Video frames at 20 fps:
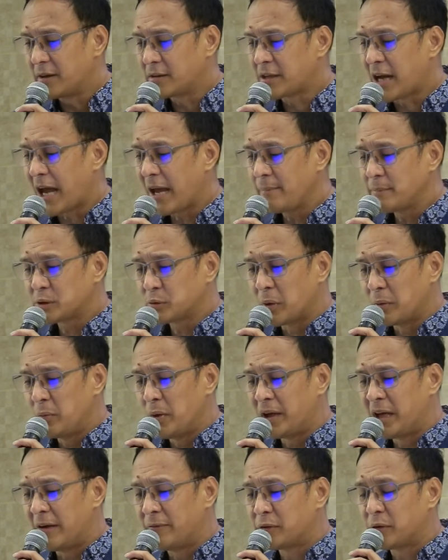There are
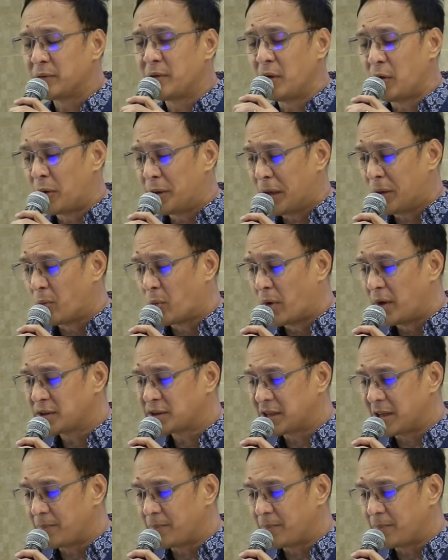times when we give to the Lord in